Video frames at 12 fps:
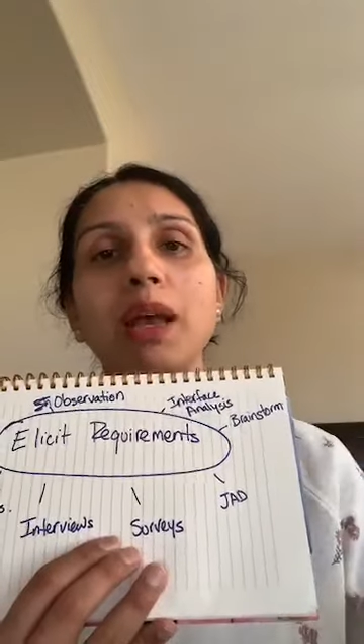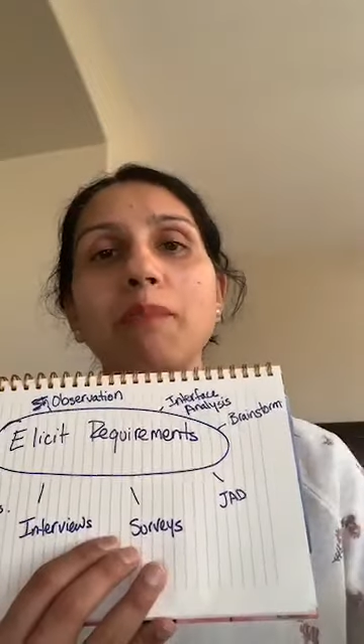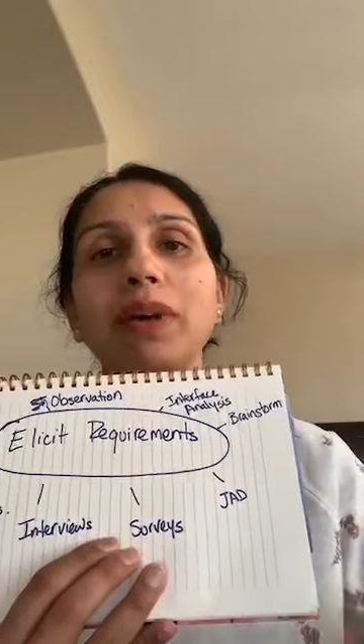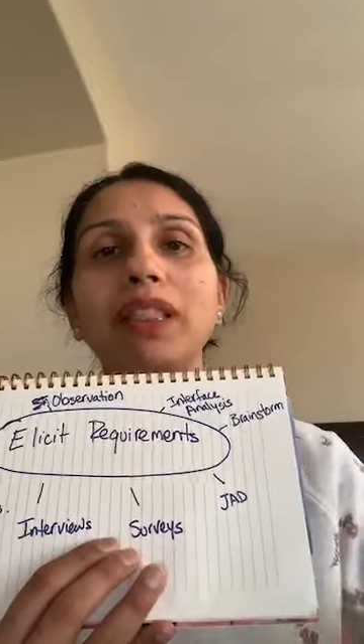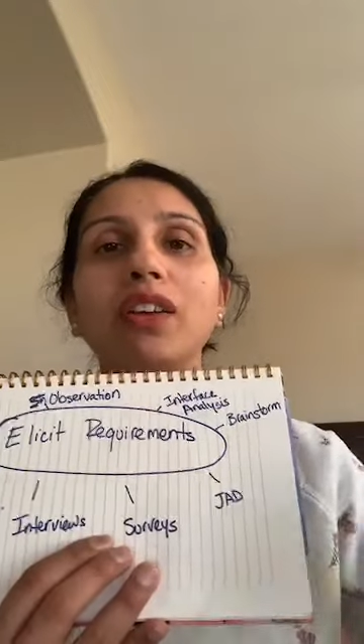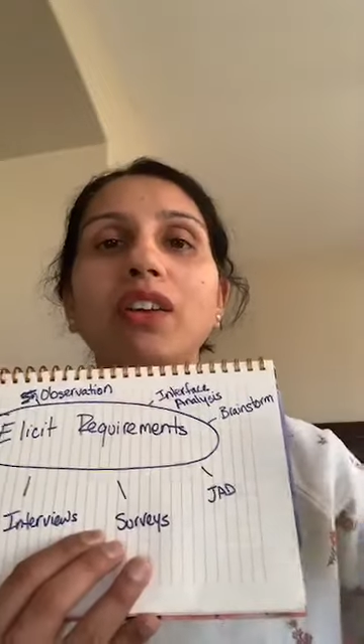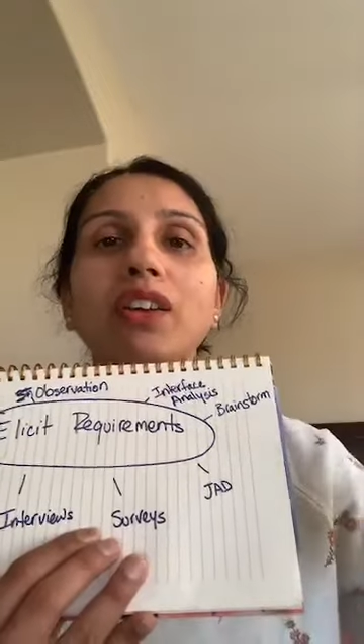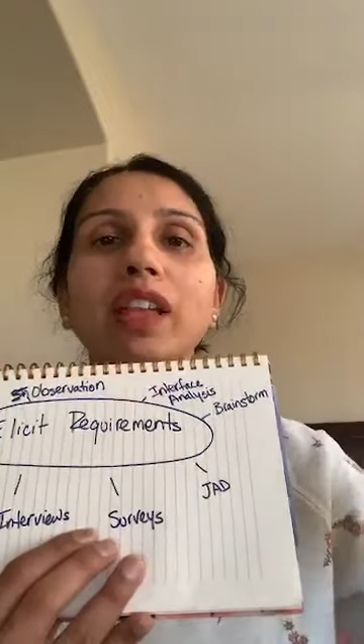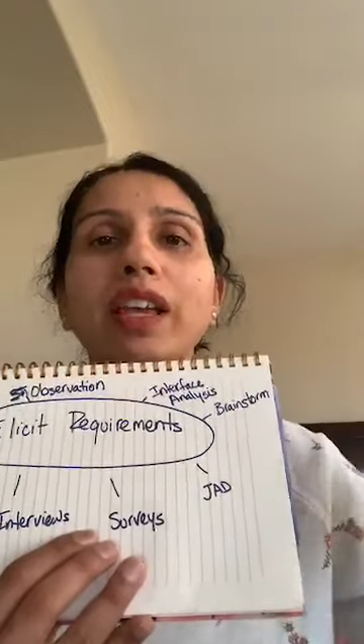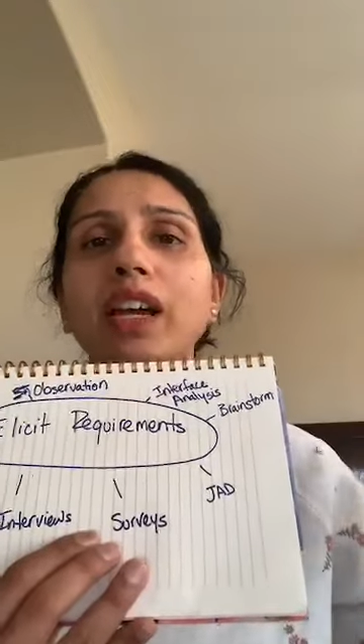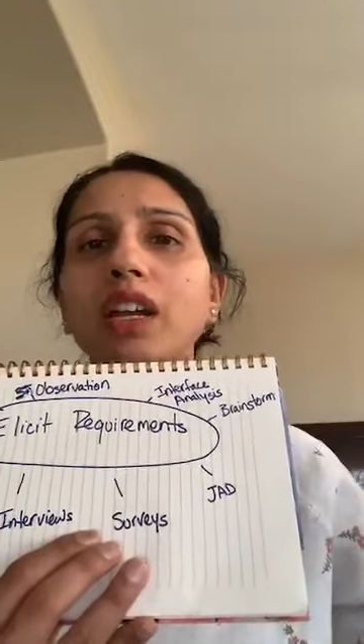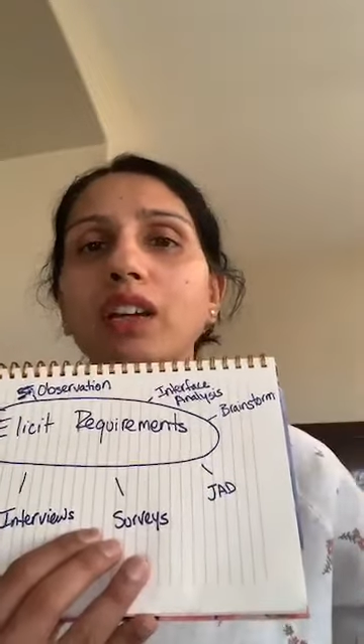but they're
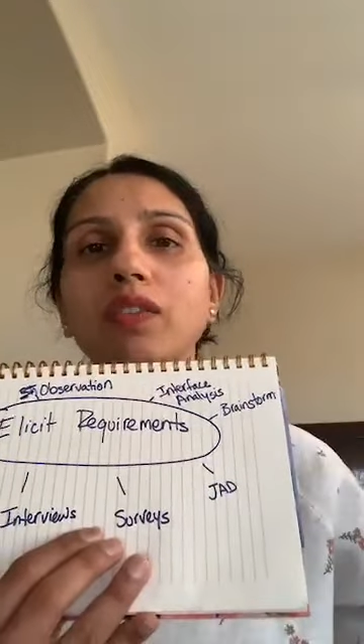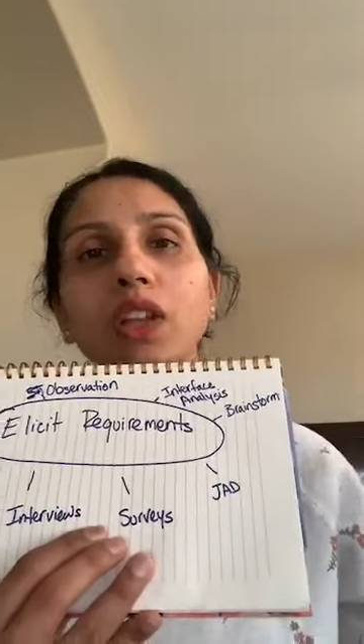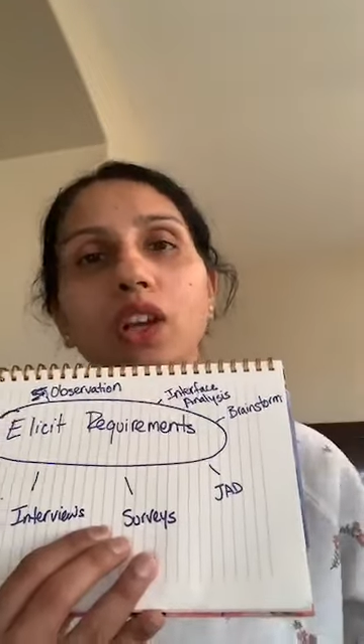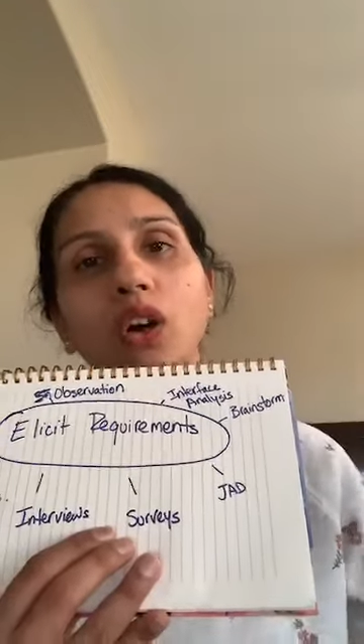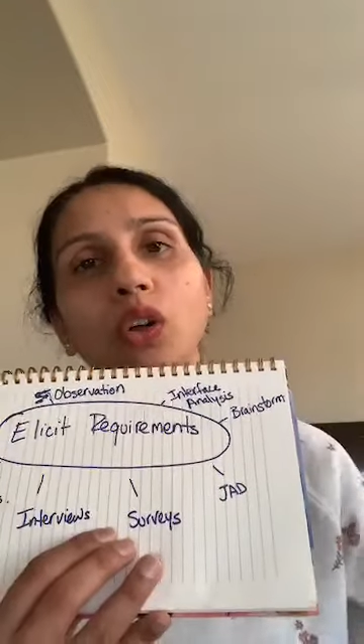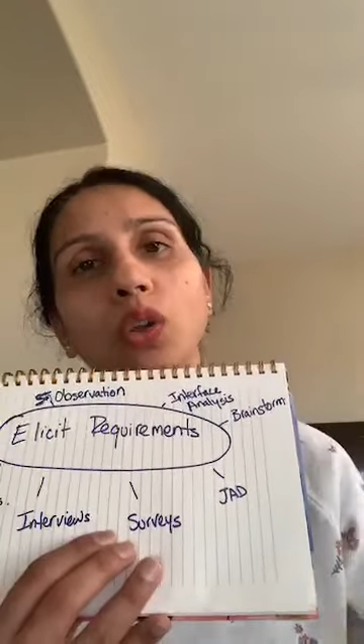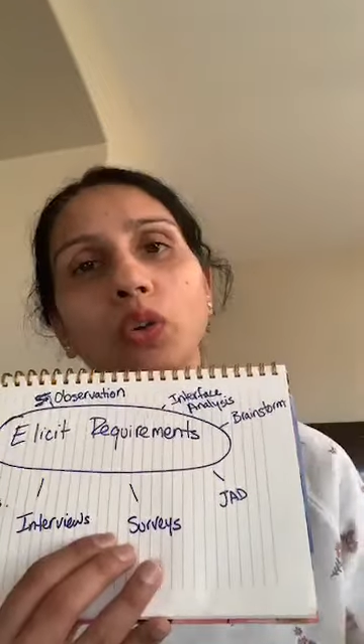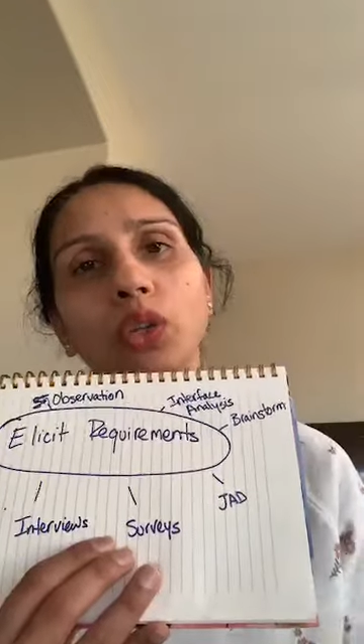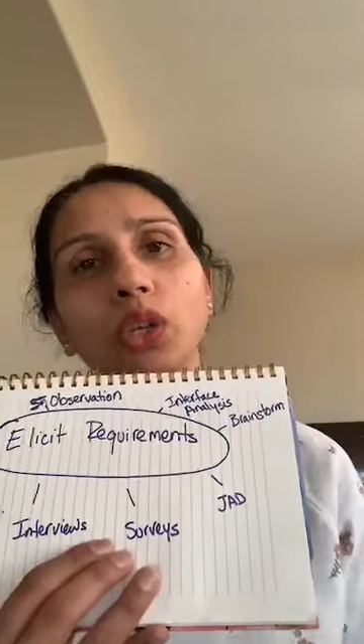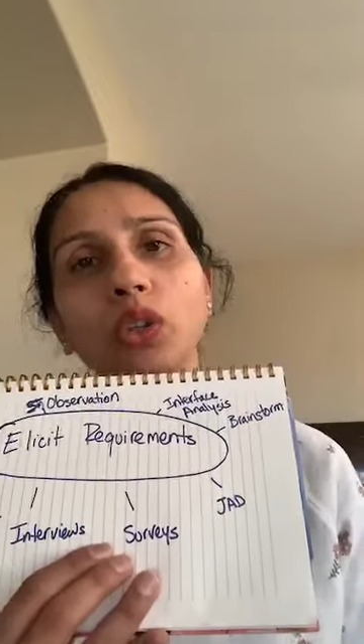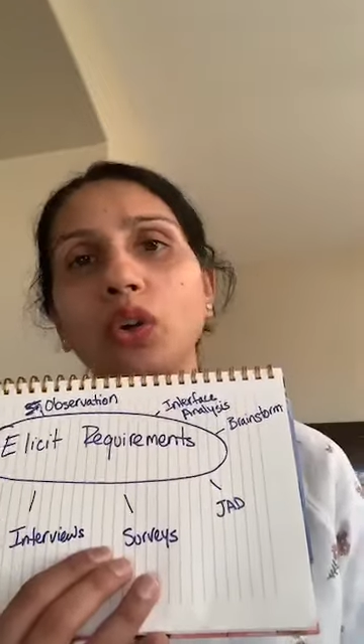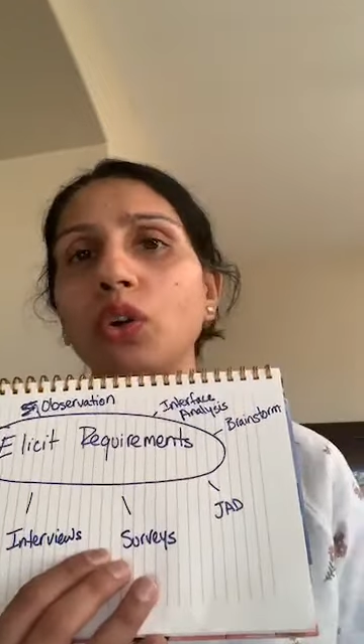like kind of like all over the
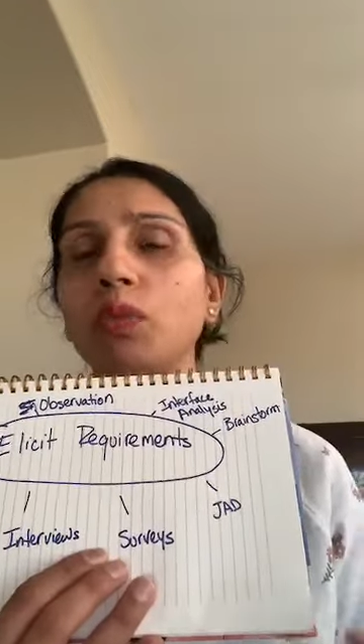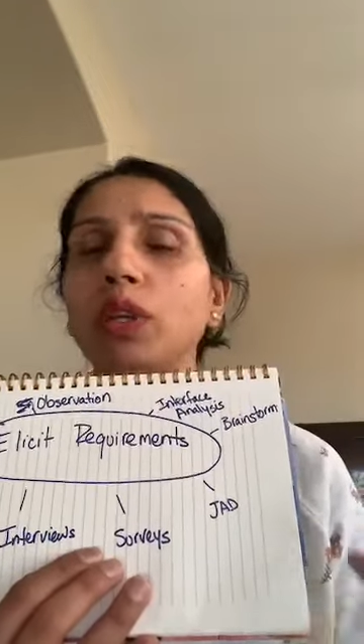globe